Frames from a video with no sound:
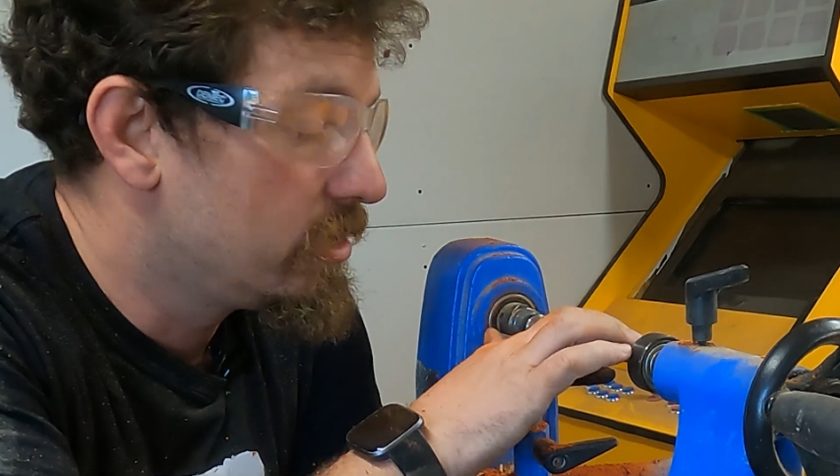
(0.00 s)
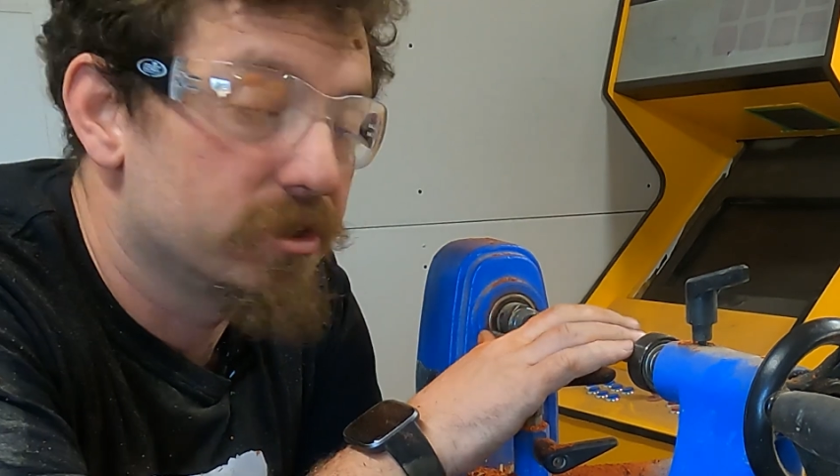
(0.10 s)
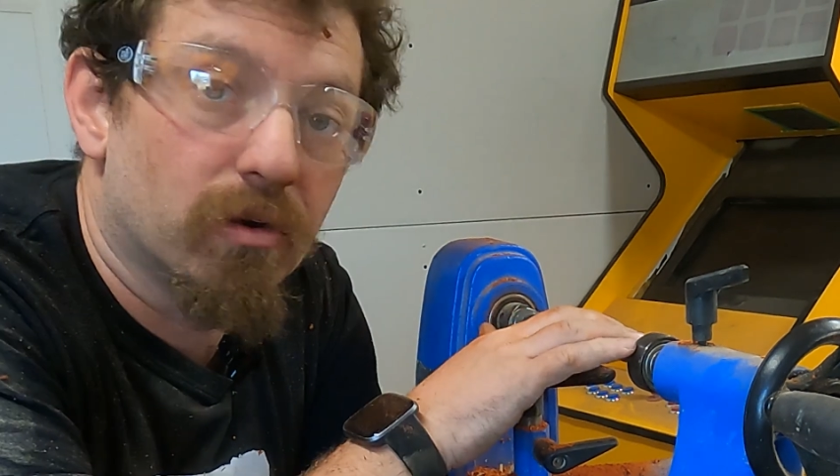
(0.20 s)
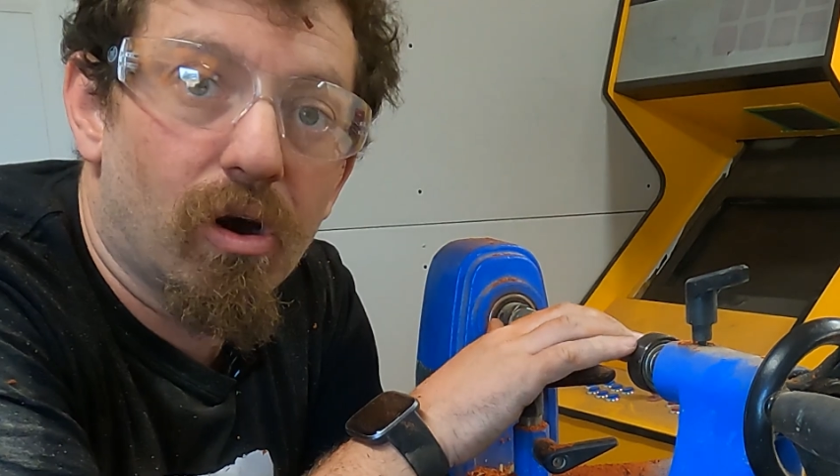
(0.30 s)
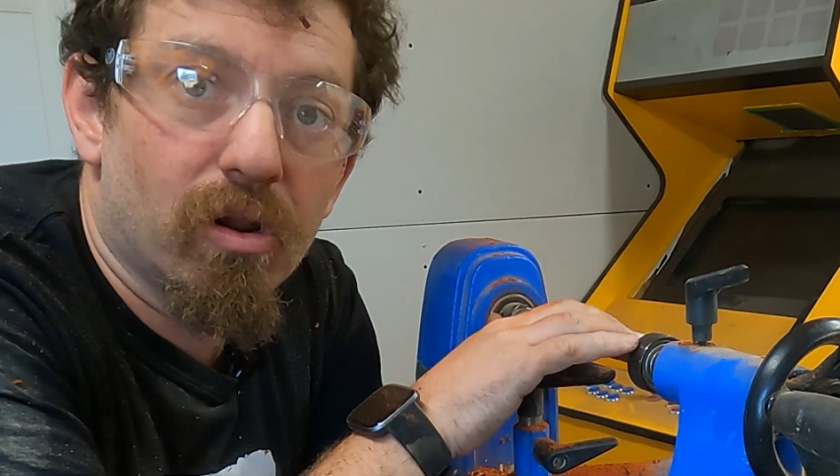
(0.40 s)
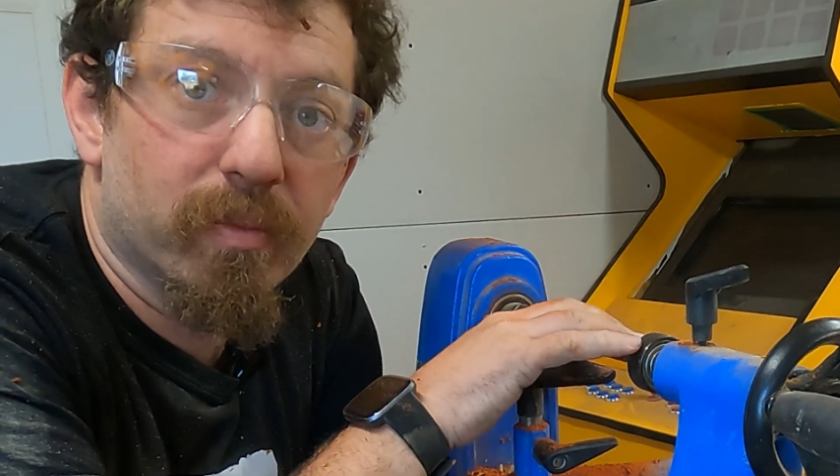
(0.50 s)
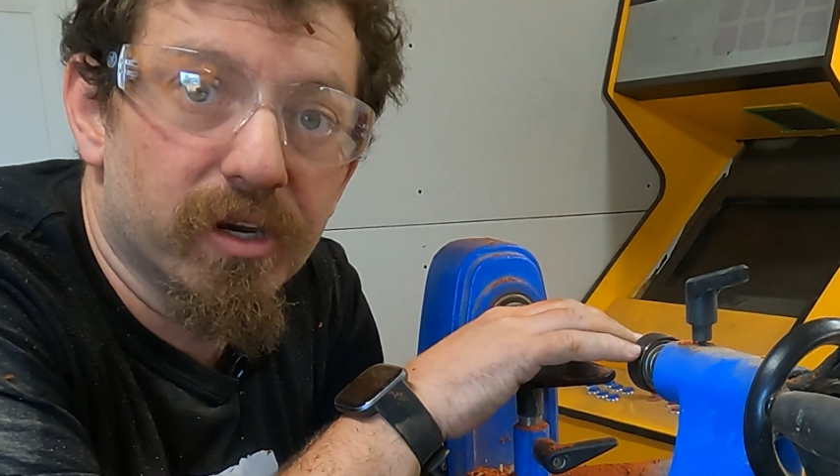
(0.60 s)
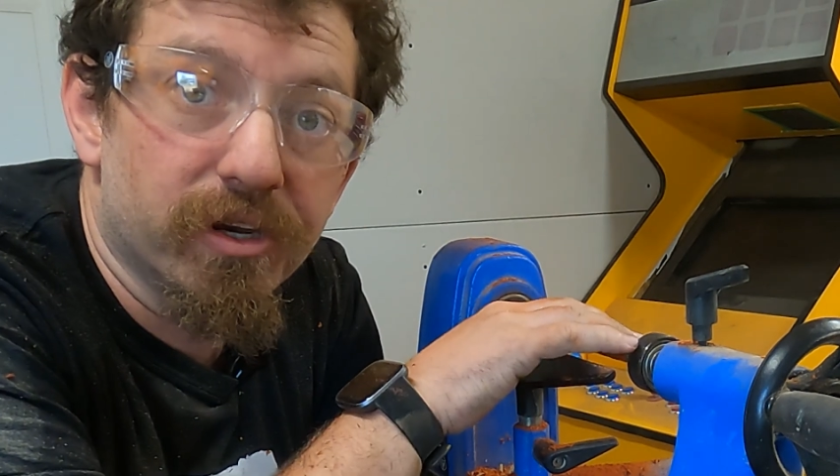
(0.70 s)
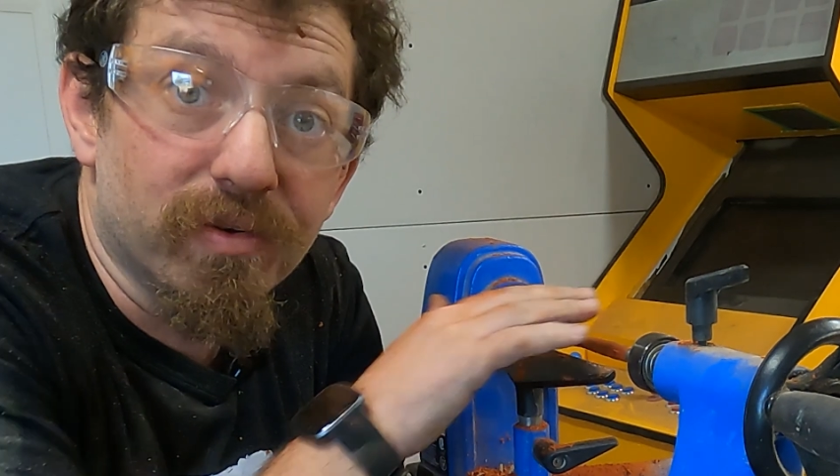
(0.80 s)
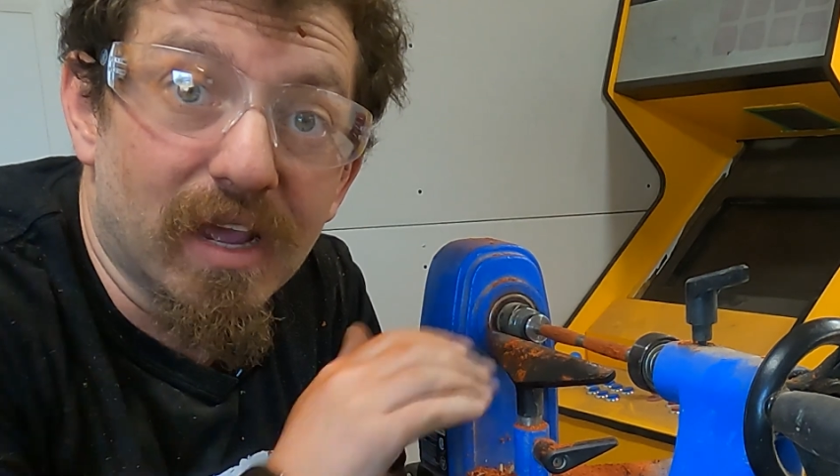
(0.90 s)
So all I'm
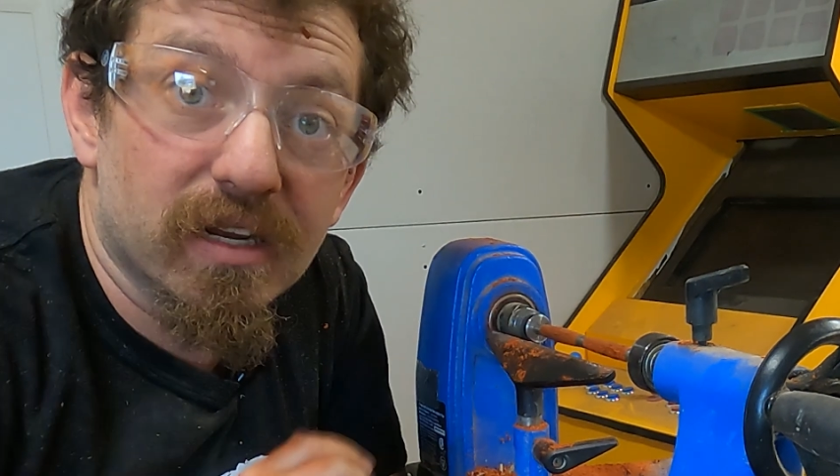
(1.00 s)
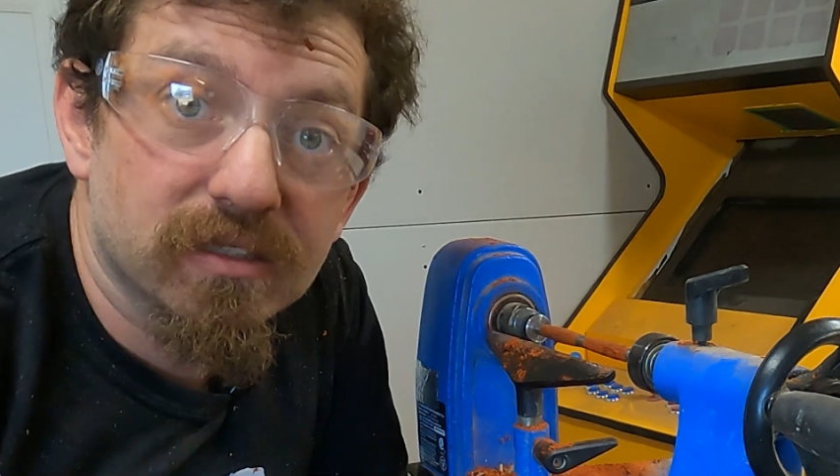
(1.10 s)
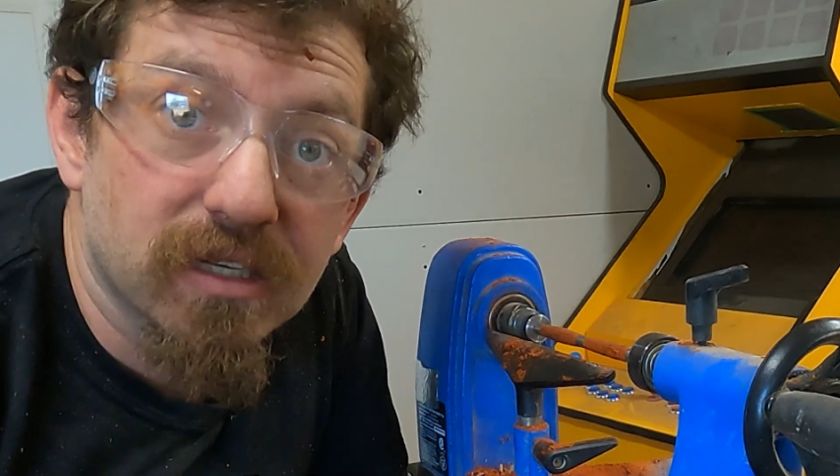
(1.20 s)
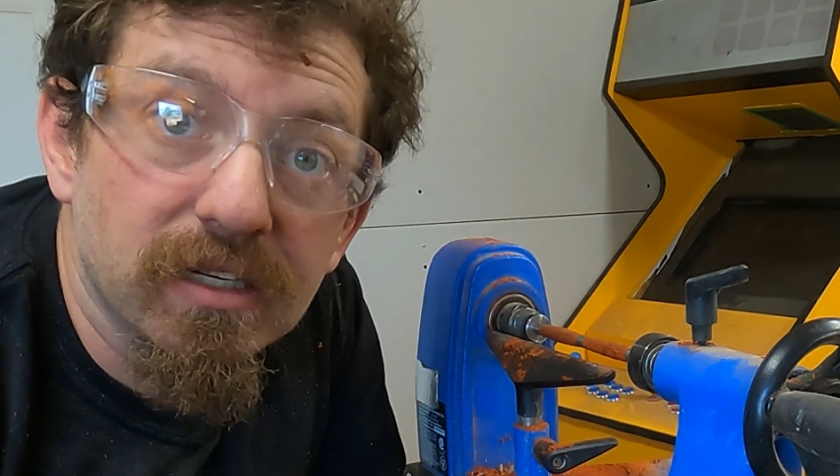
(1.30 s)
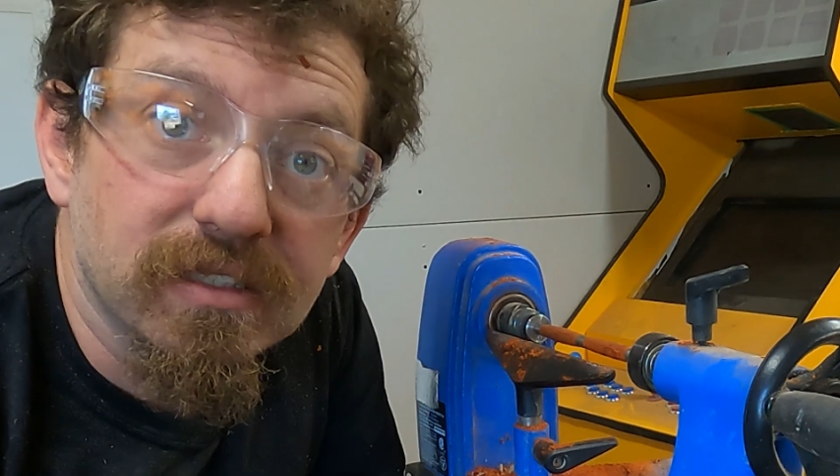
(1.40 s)
gonna do next,